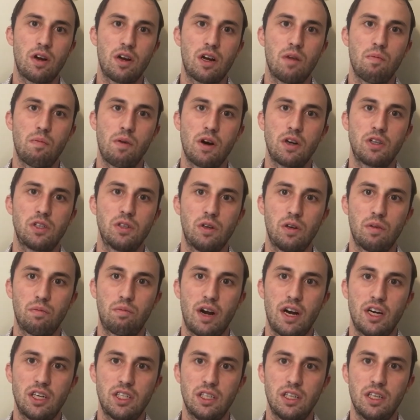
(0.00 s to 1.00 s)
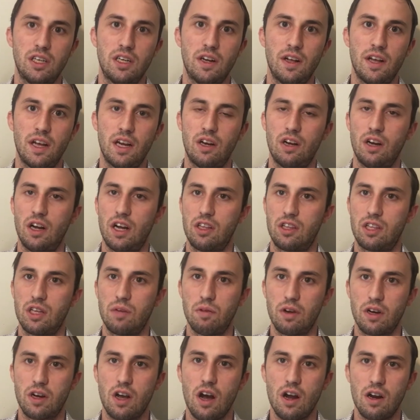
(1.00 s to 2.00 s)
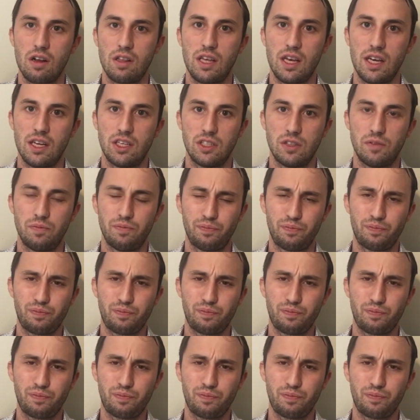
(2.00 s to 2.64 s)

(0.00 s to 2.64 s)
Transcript: commercial impression and a similar connotation.